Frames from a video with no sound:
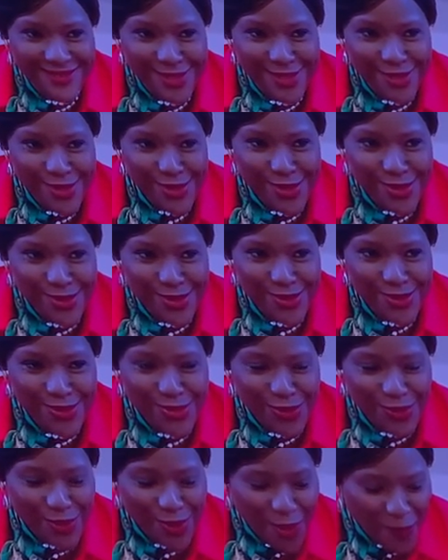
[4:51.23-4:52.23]
to do
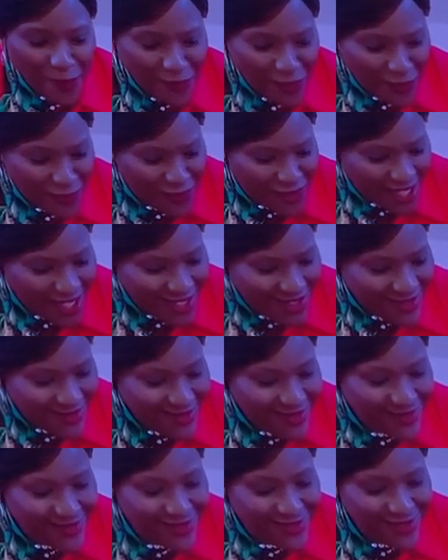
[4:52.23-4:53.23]
COP15
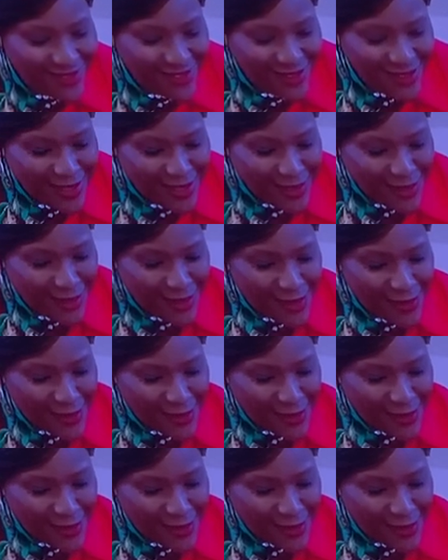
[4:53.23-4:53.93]
in